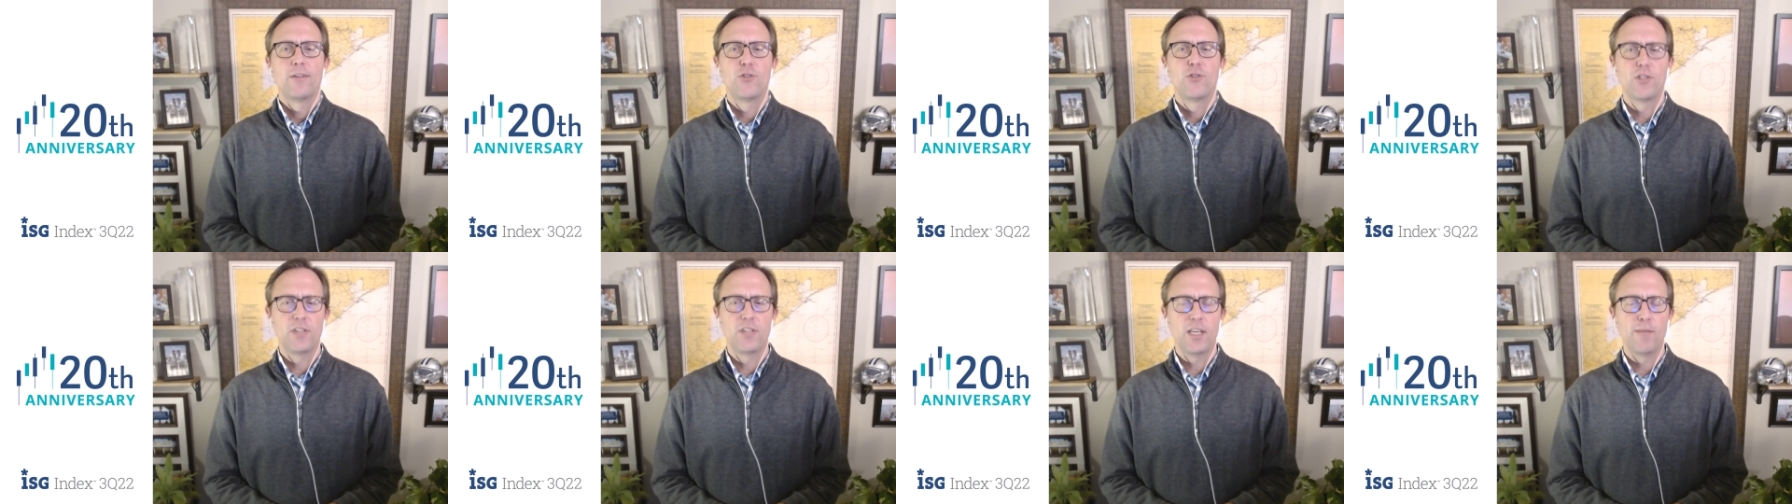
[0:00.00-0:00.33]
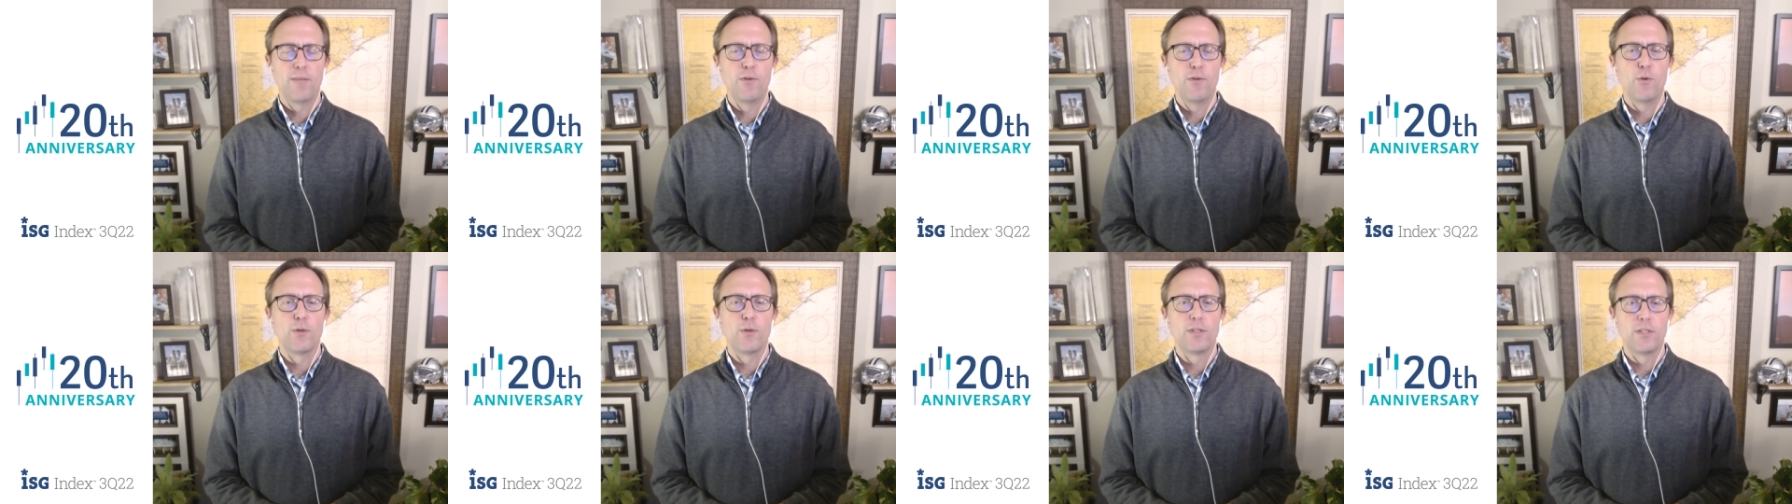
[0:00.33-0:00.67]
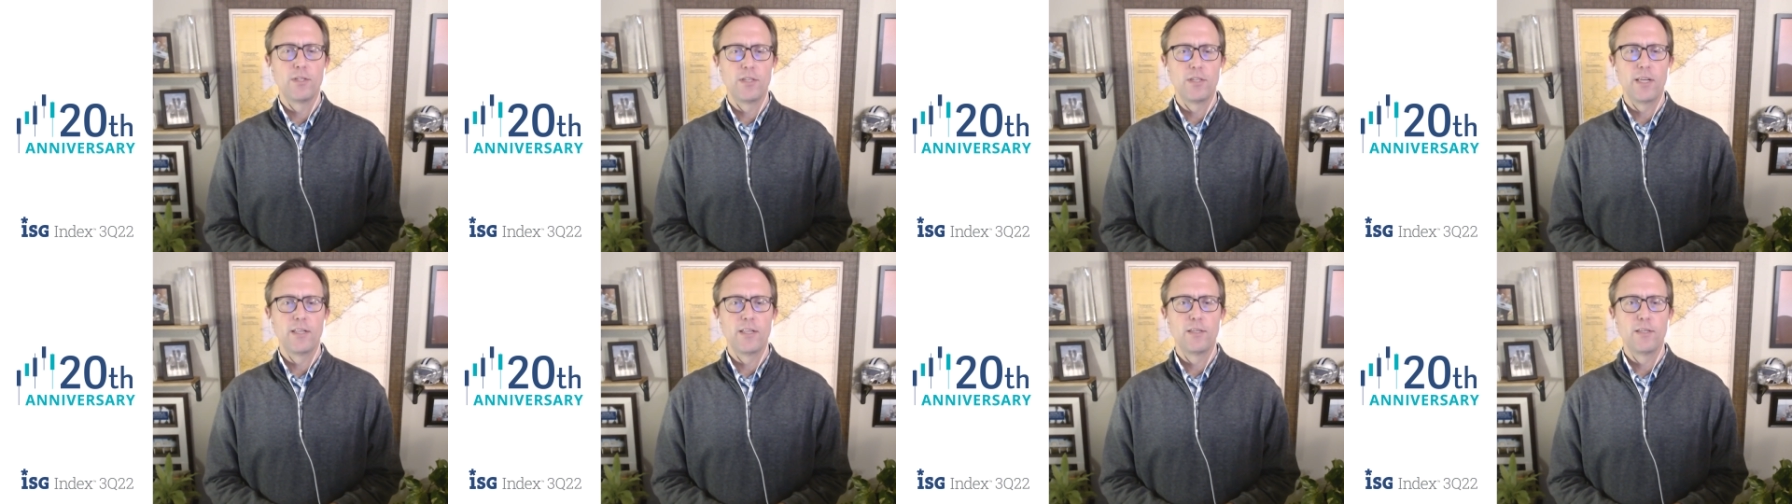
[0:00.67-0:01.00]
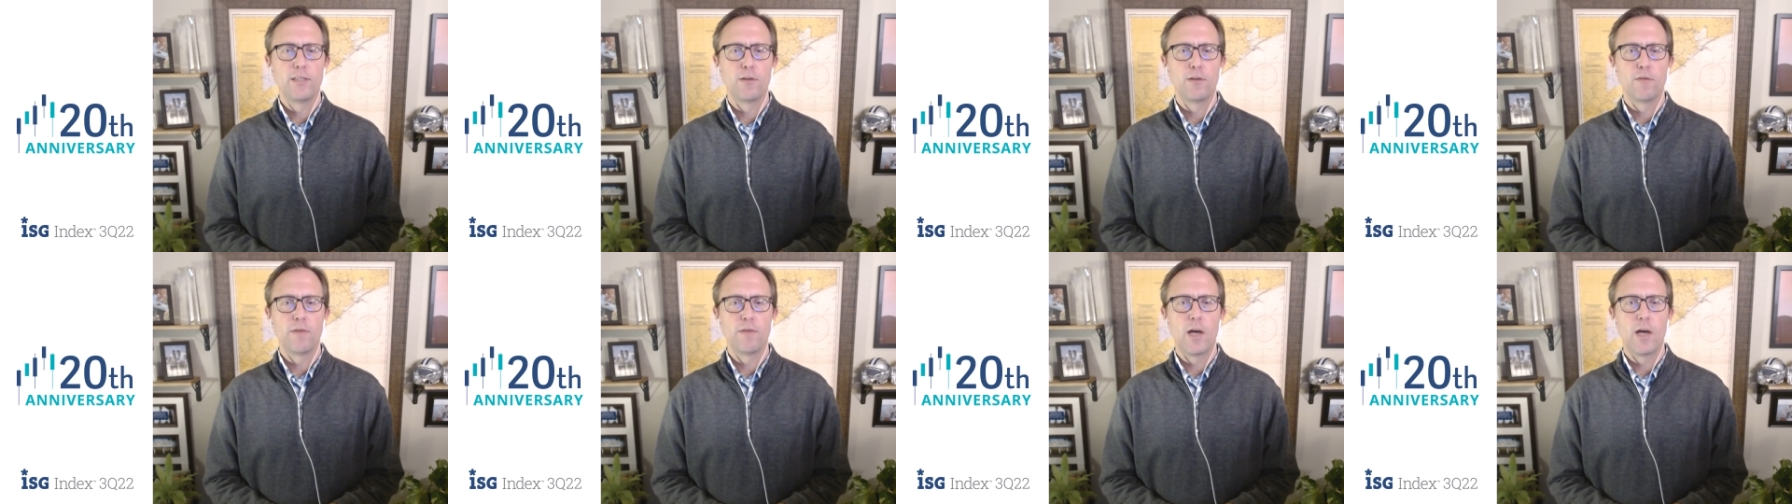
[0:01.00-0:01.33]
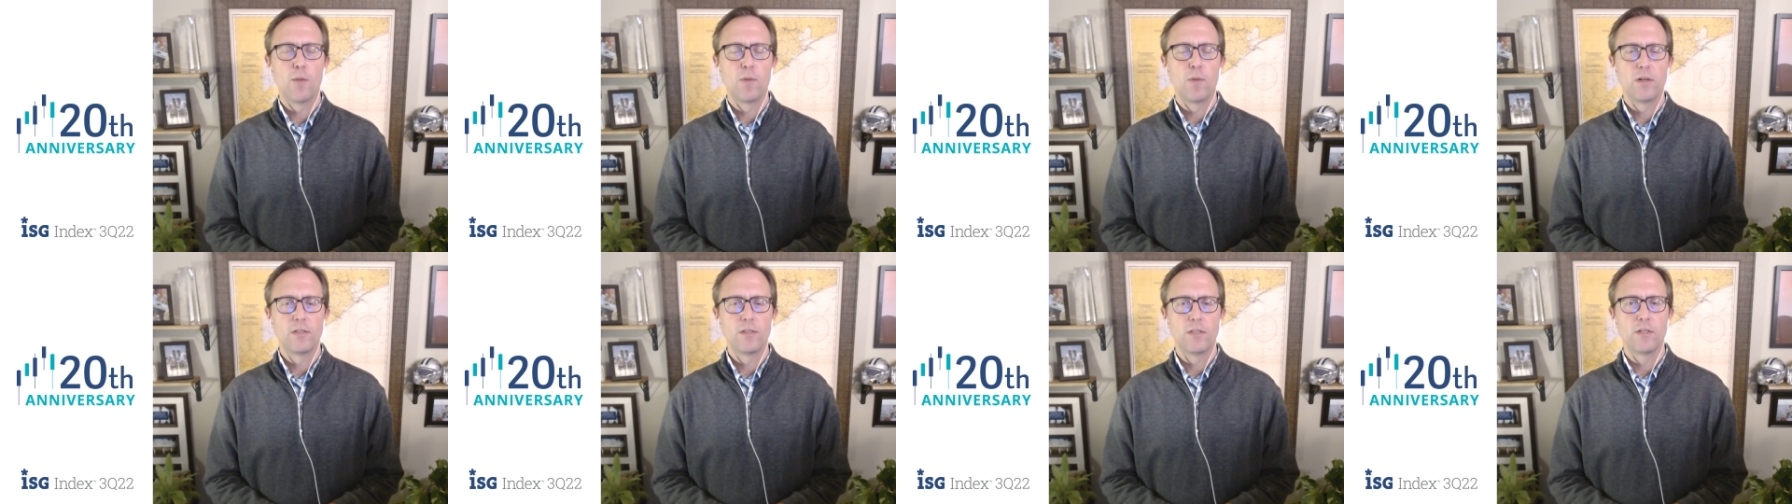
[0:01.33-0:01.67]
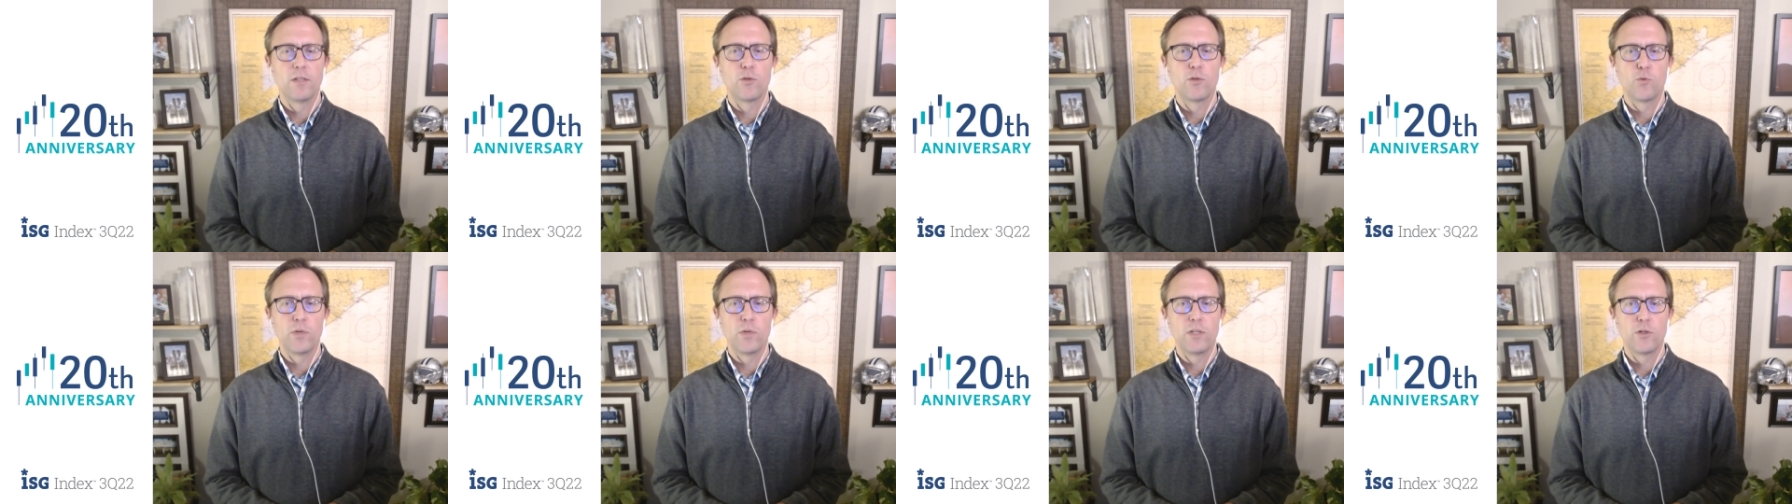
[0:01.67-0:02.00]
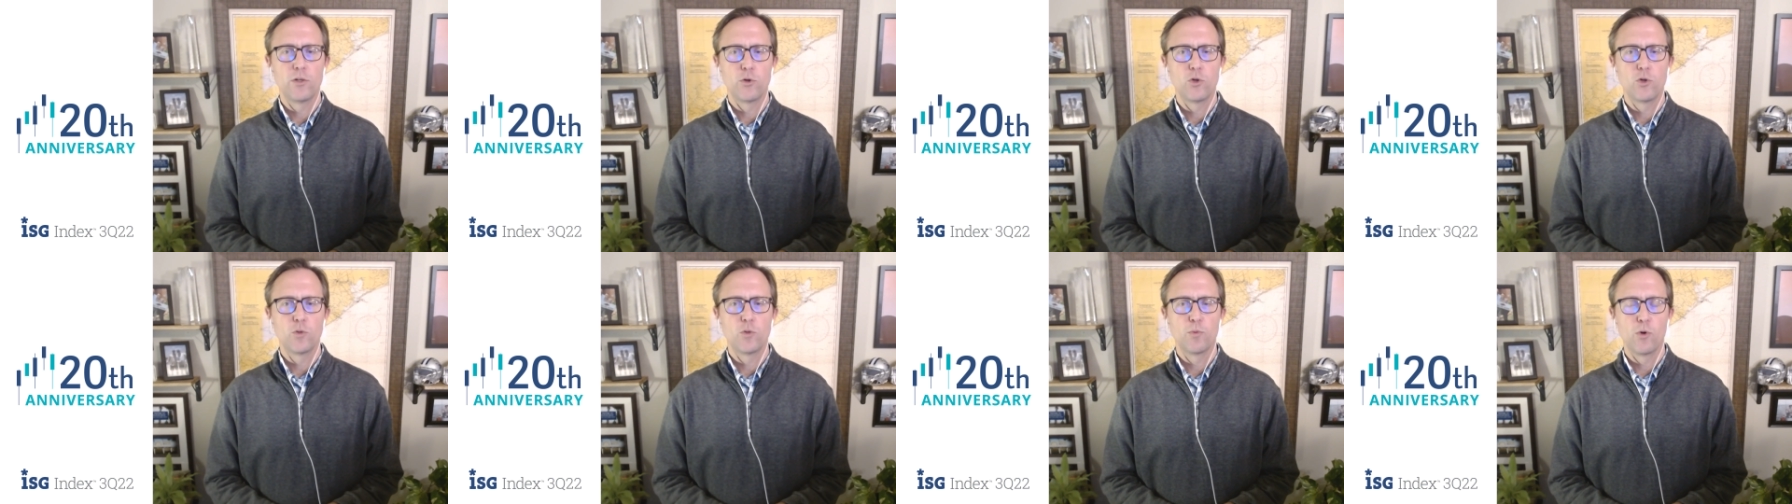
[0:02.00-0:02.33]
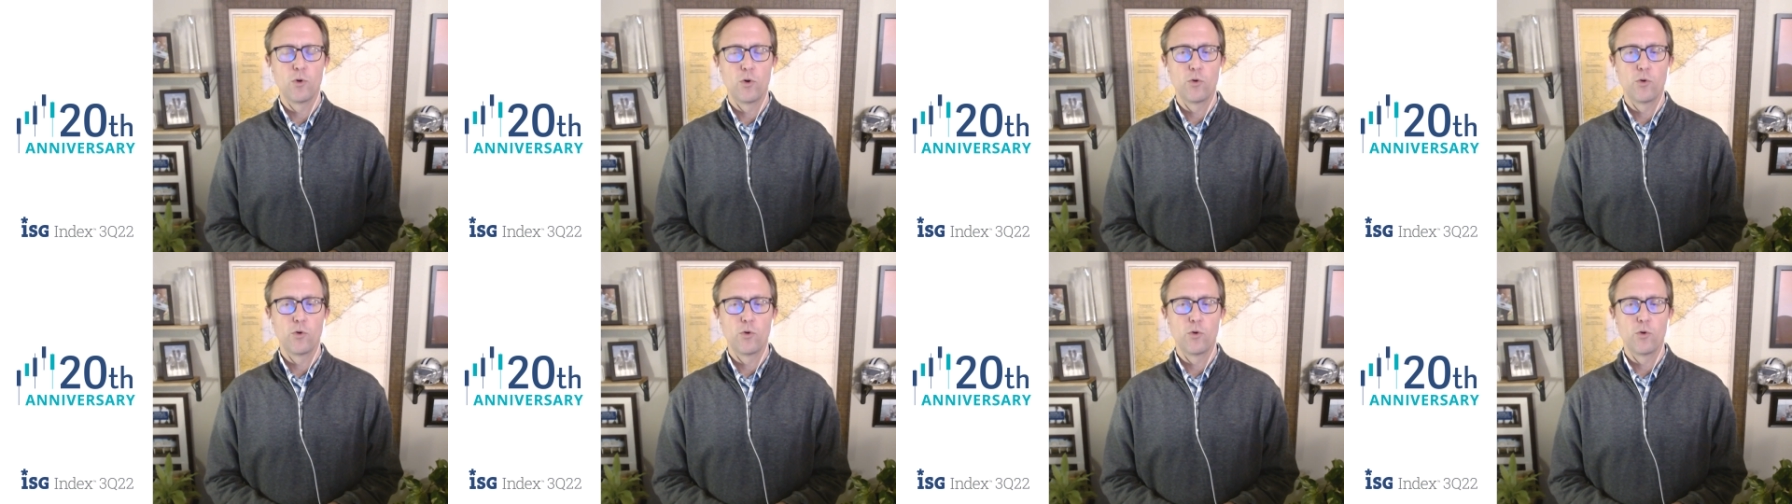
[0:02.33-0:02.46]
Just to give you a sense of how much this research